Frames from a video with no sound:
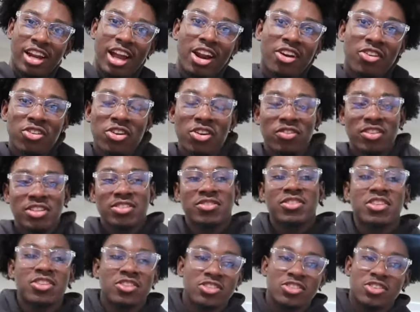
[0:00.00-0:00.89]
I don't know if this
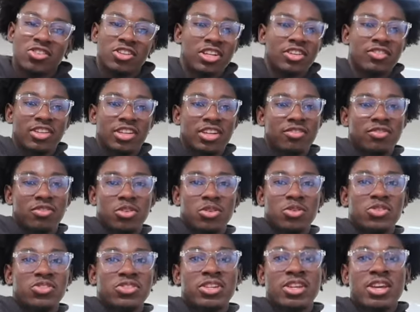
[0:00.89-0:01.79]
video is gonna even get
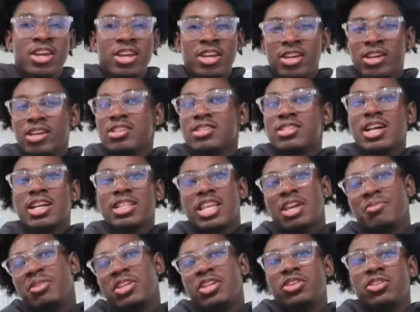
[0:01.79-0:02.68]
views because not
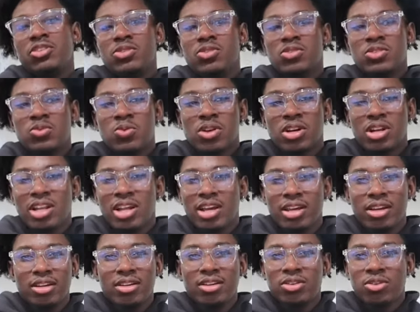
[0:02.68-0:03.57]
that many dudes wanna
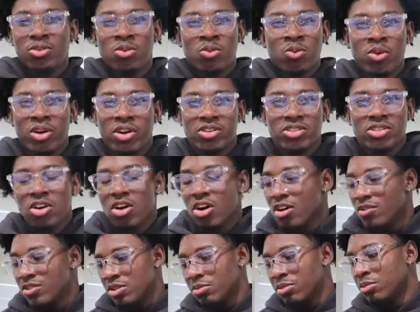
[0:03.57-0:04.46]
like wear
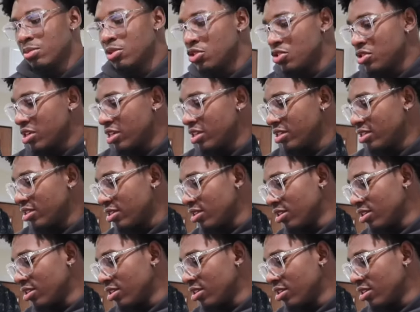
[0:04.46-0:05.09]
scarves or babushkas.